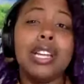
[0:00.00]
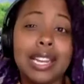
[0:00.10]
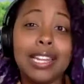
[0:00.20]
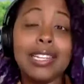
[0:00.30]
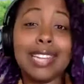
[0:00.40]

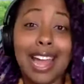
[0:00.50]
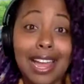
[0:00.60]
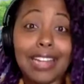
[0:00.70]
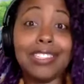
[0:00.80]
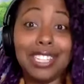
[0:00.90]
It is
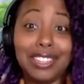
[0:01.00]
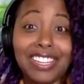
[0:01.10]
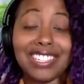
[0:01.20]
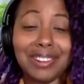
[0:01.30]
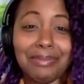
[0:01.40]

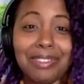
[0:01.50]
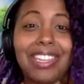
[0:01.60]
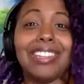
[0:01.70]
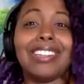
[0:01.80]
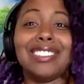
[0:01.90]
achieving
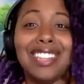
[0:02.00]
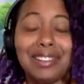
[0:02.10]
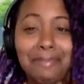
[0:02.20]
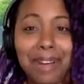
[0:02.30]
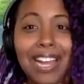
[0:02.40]
something,
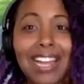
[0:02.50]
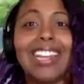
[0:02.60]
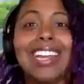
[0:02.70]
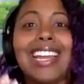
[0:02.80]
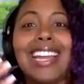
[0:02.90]
but
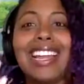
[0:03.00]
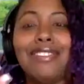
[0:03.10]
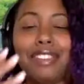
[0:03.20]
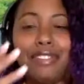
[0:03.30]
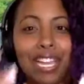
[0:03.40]

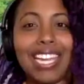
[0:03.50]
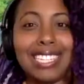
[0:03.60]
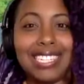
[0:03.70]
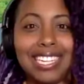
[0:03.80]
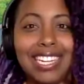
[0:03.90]
even if you
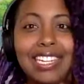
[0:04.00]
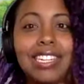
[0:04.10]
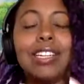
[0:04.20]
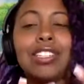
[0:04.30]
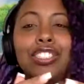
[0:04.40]
can't see it,
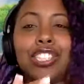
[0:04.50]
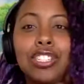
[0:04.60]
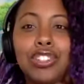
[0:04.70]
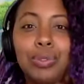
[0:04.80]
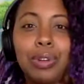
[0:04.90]

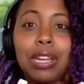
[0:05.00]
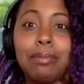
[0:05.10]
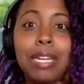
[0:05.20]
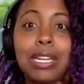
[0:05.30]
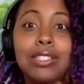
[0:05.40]
just doing
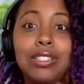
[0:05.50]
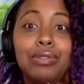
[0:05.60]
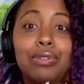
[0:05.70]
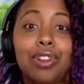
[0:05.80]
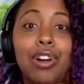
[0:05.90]
it because
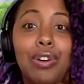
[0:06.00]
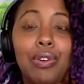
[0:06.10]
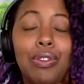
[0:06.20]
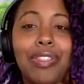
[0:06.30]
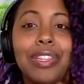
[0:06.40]
you
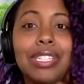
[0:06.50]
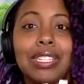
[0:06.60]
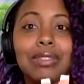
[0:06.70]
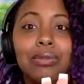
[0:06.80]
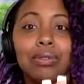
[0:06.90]
know that this
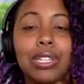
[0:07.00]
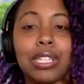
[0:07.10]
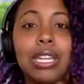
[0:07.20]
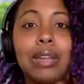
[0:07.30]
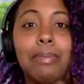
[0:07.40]
is
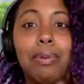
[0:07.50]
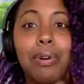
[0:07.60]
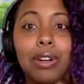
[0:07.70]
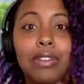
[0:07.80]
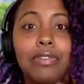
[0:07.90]
really
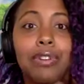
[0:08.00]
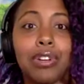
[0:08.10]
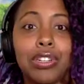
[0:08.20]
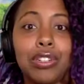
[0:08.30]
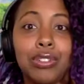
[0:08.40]
important for
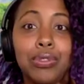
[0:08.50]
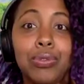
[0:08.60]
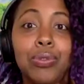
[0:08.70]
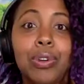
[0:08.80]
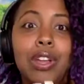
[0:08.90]

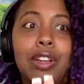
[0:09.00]
you,